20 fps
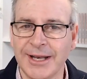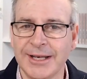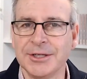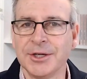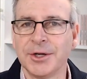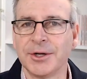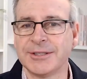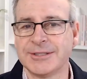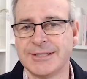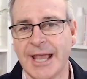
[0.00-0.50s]
And you
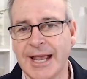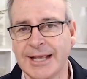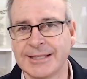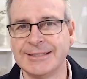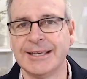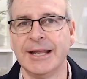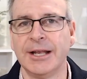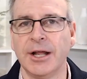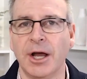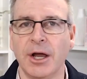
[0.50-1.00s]
got to tack
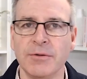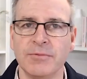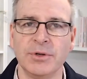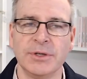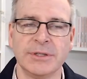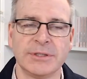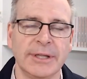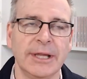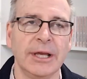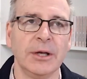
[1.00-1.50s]
to get over
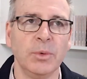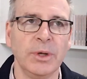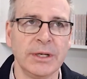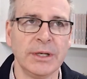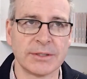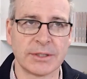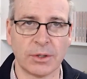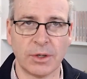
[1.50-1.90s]
into that wind.